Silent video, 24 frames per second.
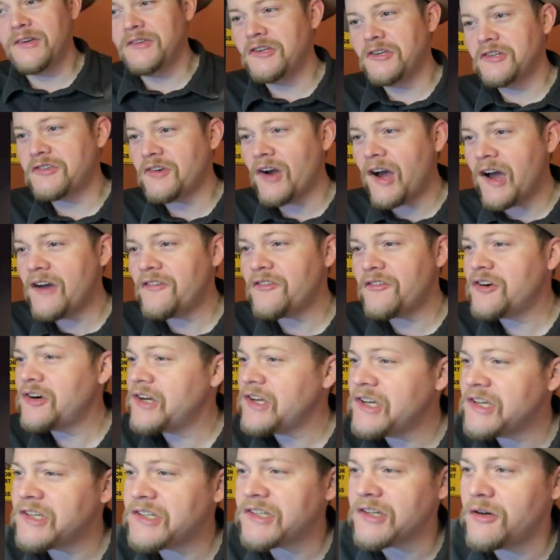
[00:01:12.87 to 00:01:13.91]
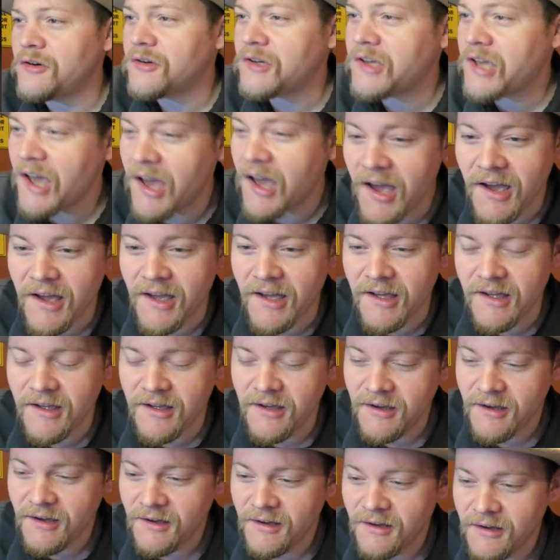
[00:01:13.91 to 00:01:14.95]
The driver is
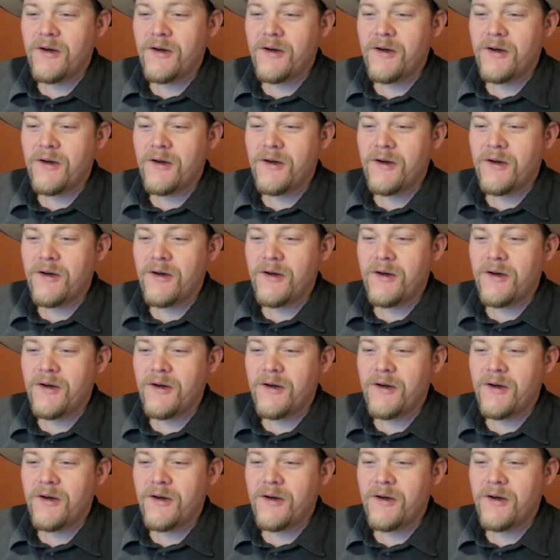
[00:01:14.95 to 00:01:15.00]
okay,